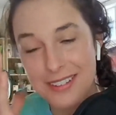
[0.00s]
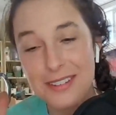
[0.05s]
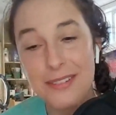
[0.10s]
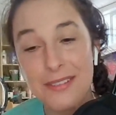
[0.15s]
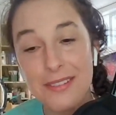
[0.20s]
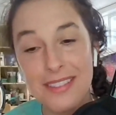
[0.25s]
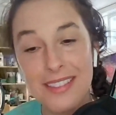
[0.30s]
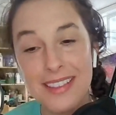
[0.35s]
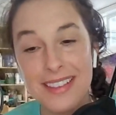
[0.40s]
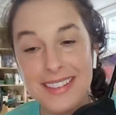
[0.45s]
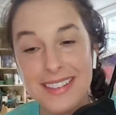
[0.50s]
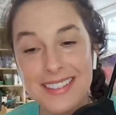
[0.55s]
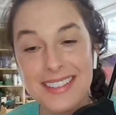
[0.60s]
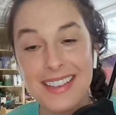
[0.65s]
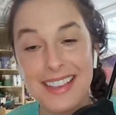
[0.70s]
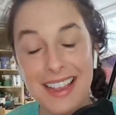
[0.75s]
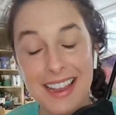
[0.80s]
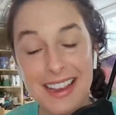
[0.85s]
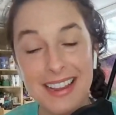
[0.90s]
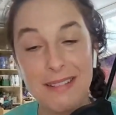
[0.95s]
do this
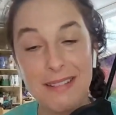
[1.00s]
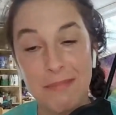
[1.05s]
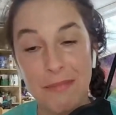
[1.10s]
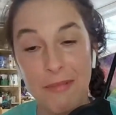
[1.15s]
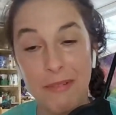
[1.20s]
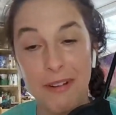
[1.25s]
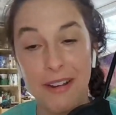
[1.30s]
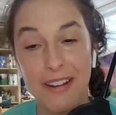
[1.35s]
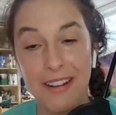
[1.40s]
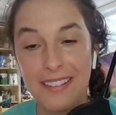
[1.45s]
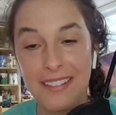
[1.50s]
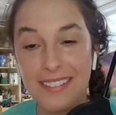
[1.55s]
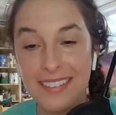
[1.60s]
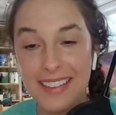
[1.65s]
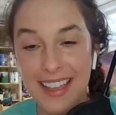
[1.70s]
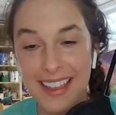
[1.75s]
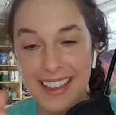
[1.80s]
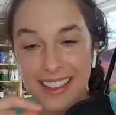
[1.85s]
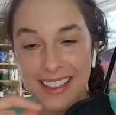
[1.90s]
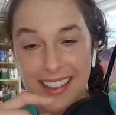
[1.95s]
anymore
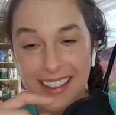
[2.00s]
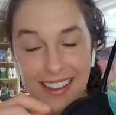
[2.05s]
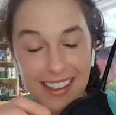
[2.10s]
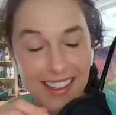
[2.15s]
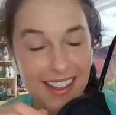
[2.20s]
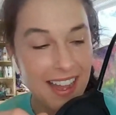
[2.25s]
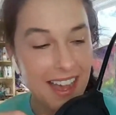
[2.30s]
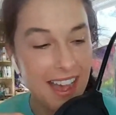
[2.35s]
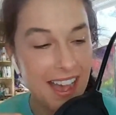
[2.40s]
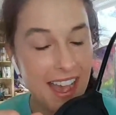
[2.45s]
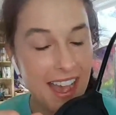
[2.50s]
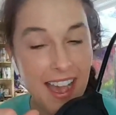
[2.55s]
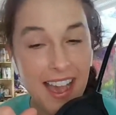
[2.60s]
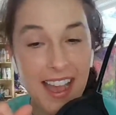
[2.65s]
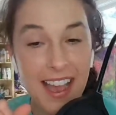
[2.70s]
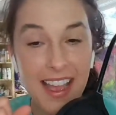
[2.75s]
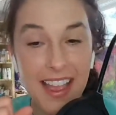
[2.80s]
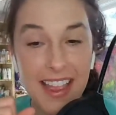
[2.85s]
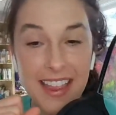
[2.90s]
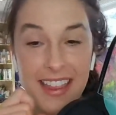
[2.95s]
like
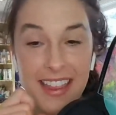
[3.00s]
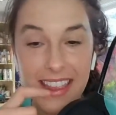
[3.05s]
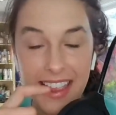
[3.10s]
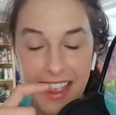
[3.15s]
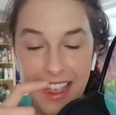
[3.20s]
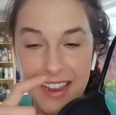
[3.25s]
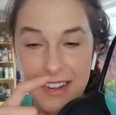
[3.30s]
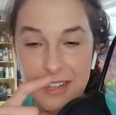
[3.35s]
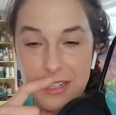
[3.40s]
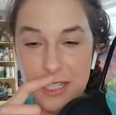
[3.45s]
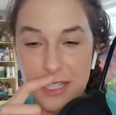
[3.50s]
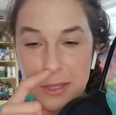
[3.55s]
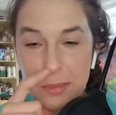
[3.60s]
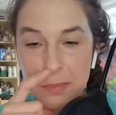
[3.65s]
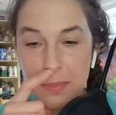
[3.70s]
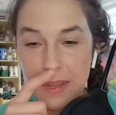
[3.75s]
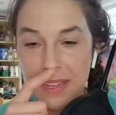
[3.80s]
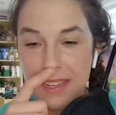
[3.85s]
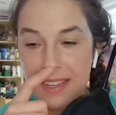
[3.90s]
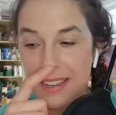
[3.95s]
i can't just
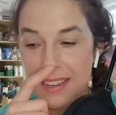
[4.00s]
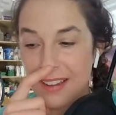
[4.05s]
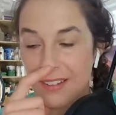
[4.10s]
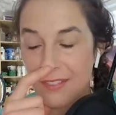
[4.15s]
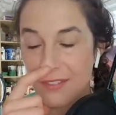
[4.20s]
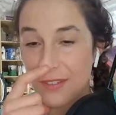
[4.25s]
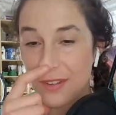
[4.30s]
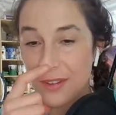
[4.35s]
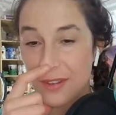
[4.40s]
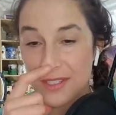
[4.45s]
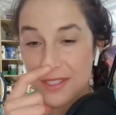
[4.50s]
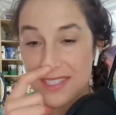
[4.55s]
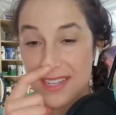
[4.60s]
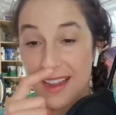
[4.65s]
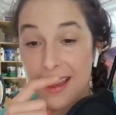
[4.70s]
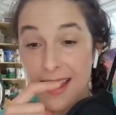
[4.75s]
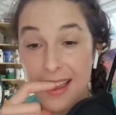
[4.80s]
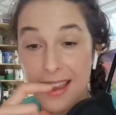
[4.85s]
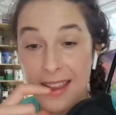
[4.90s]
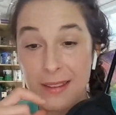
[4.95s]
be a
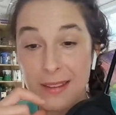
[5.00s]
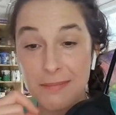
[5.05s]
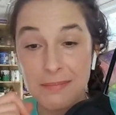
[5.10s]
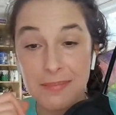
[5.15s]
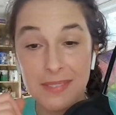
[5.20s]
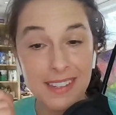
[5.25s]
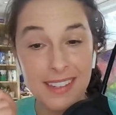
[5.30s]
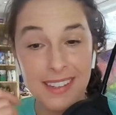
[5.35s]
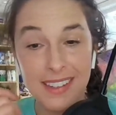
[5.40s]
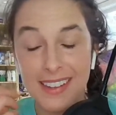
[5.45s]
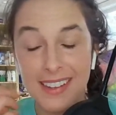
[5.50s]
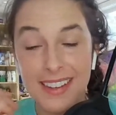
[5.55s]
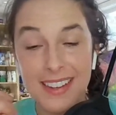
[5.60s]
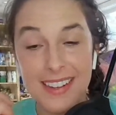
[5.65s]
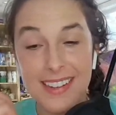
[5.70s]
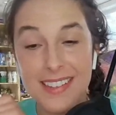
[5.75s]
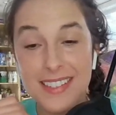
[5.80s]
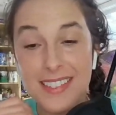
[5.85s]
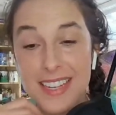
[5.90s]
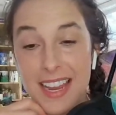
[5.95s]
full-time
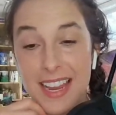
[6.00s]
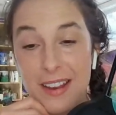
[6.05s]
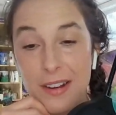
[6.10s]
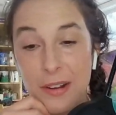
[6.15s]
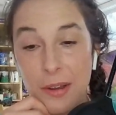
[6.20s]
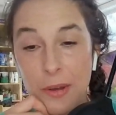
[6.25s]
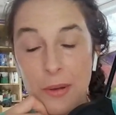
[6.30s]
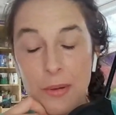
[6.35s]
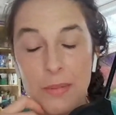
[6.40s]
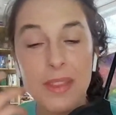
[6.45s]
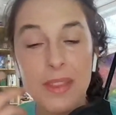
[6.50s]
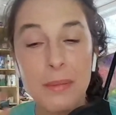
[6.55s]
stay at home.